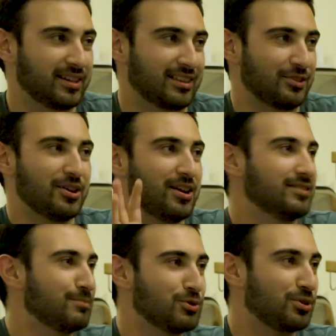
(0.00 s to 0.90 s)
Like they're
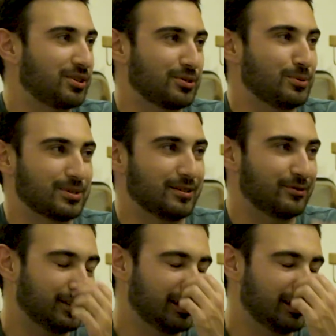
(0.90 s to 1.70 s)
not mutually exclusive.